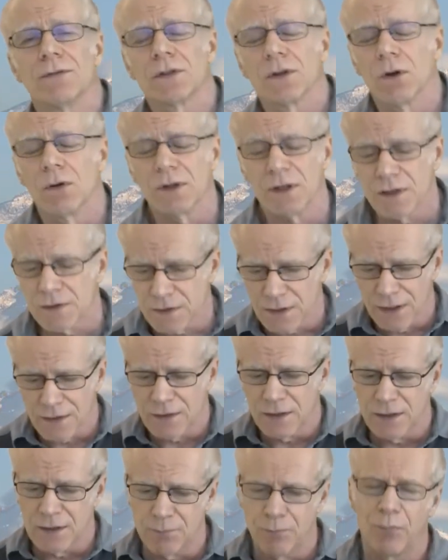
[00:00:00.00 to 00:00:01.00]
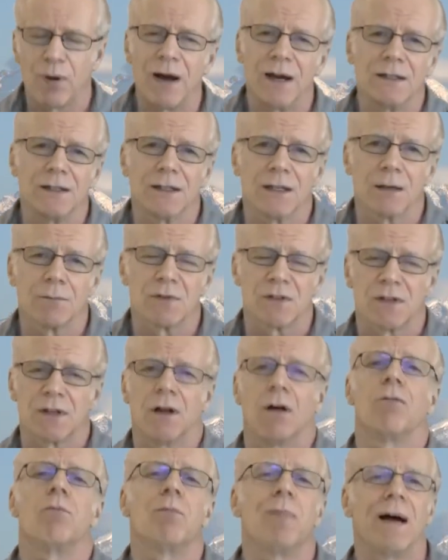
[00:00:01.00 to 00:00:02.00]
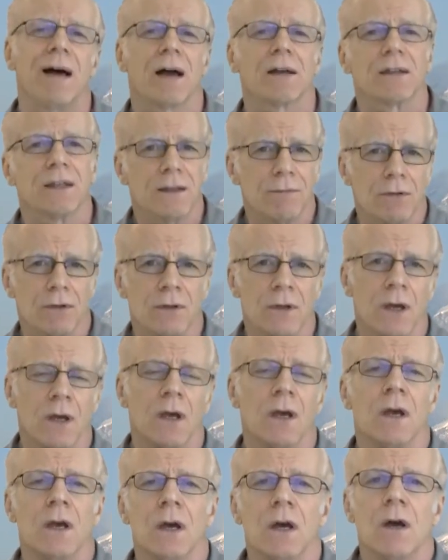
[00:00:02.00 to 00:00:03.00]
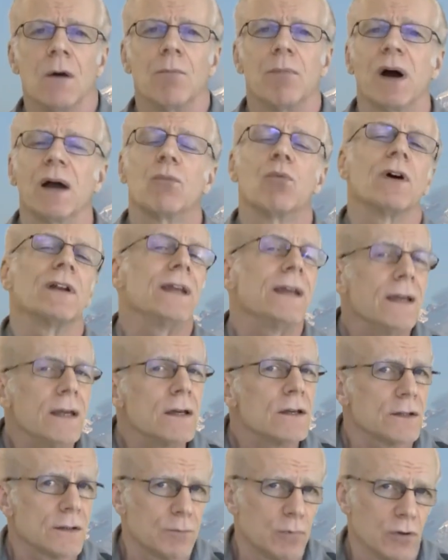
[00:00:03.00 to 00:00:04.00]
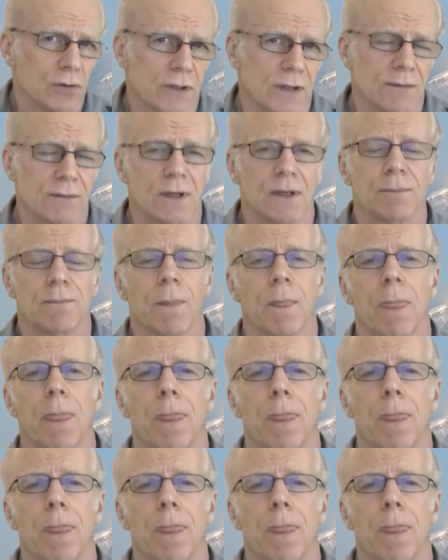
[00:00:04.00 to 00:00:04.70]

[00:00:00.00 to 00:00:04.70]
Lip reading: So in a sense, he's binding himself back even by what he is believing.